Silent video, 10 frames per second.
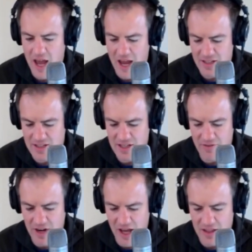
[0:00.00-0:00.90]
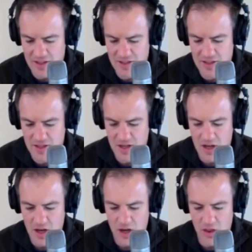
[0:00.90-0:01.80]
and 7 eighths.
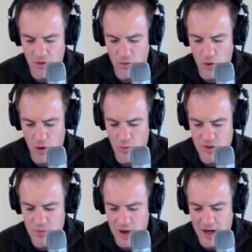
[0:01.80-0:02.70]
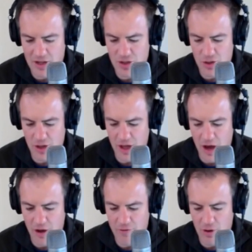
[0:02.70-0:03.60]
The roar was well and truly
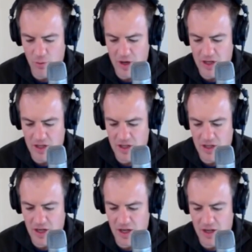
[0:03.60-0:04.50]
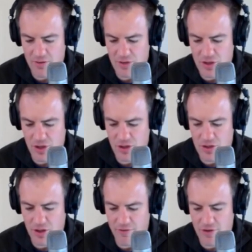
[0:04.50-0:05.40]
over when Gillan returned
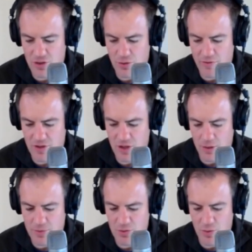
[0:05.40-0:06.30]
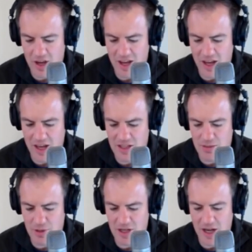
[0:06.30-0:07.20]
to the Fish River tops where he had
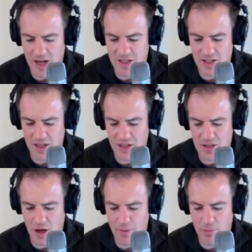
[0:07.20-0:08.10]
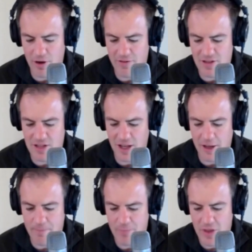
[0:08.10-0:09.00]
spent hunting time previously.
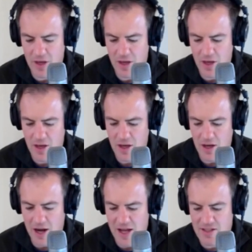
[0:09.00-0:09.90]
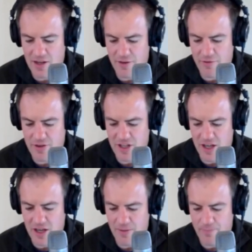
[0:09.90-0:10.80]
Glassing for
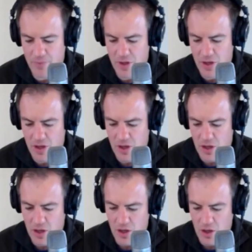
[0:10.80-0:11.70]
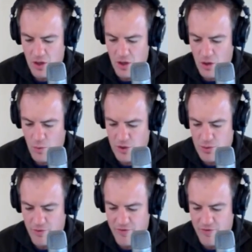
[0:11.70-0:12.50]
deer, which were